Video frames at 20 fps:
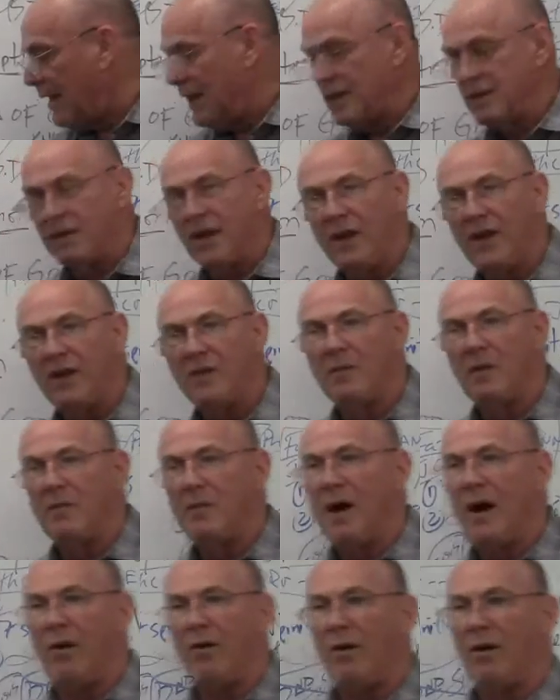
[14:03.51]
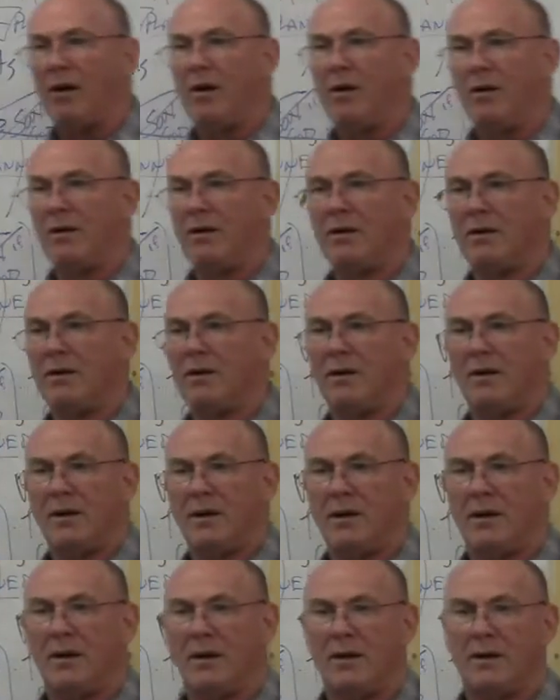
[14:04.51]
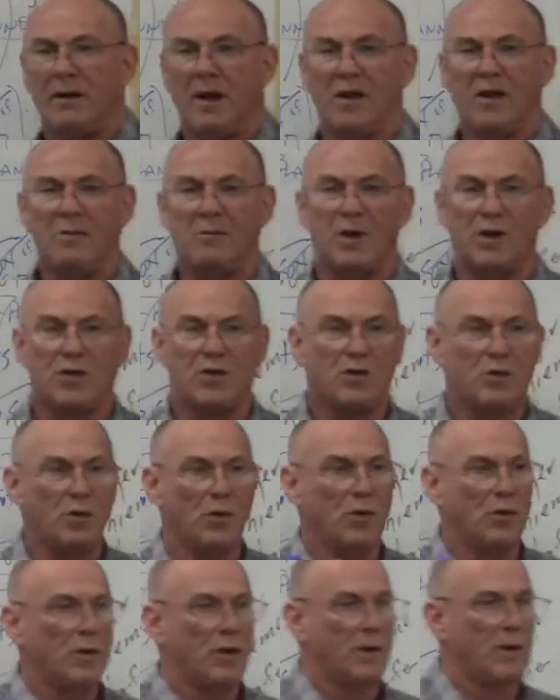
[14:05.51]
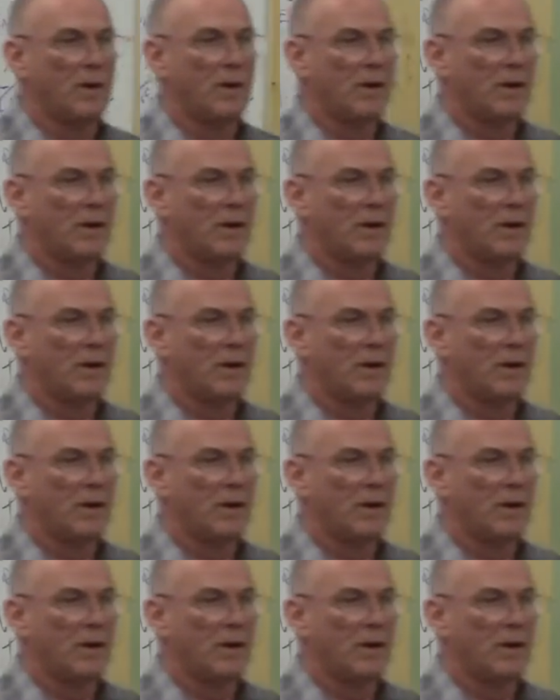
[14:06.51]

is nothing but power, nothing but truth,